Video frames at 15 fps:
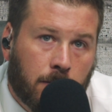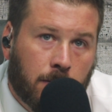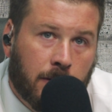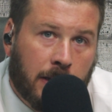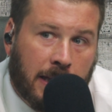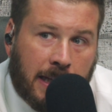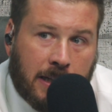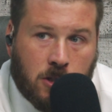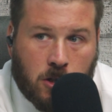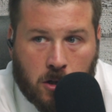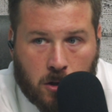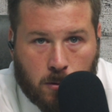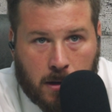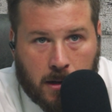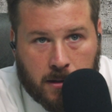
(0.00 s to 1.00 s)
then they turn
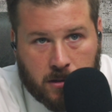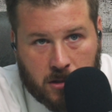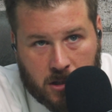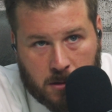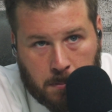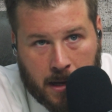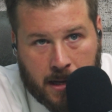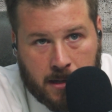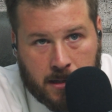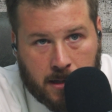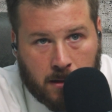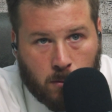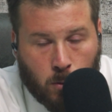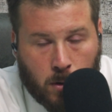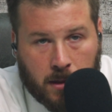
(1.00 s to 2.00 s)
around and spend
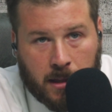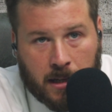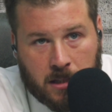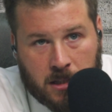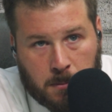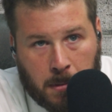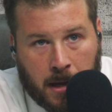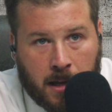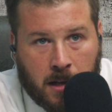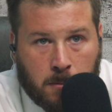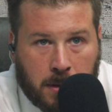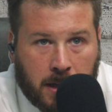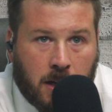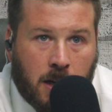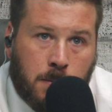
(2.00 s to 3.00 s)
it. What they spend
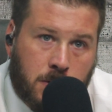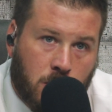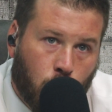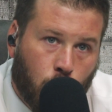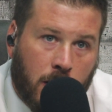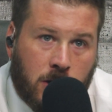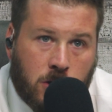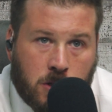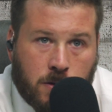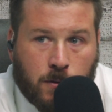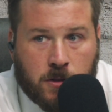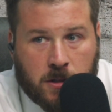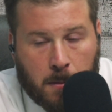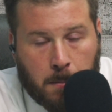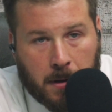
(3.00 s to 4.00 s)
becomes the wages
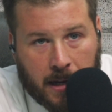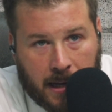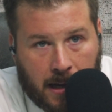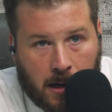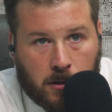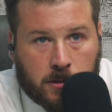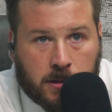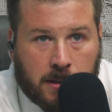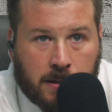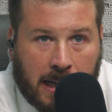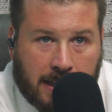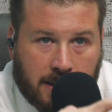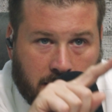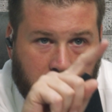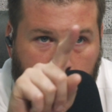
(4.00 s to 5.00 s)
for somebody else, and
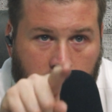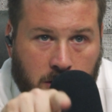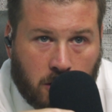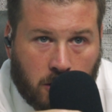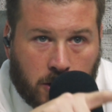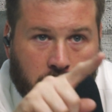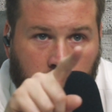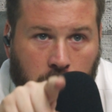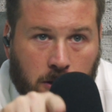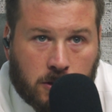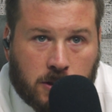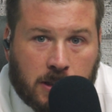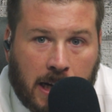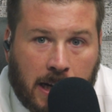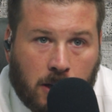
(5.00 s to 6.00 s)
that's the circular
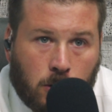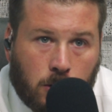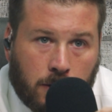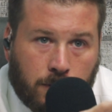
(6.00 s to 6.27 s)
cycle.